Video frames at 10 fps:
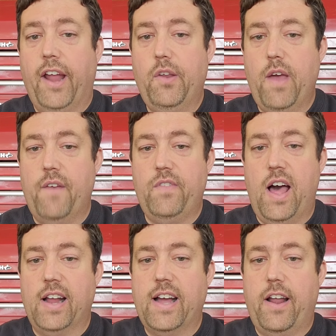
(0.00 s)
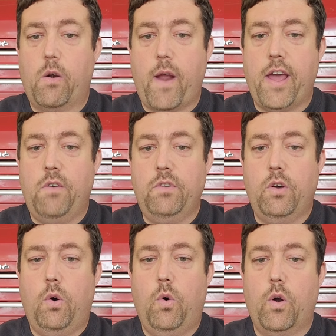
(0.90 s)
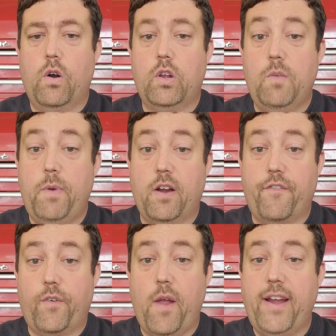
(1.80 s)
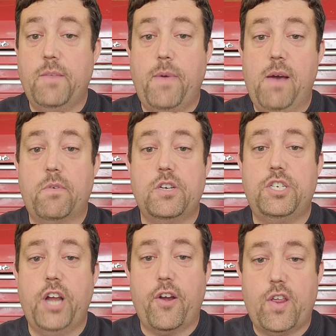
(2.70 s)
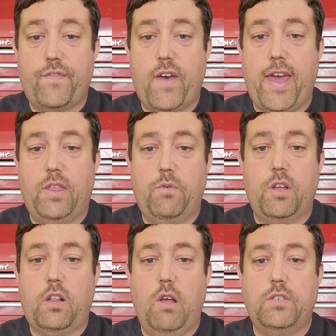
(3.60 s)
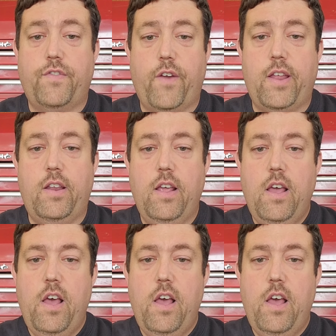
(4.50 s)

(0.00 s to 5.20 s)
and you have not got around or you've been afraid to be able to share your faith with a close friend,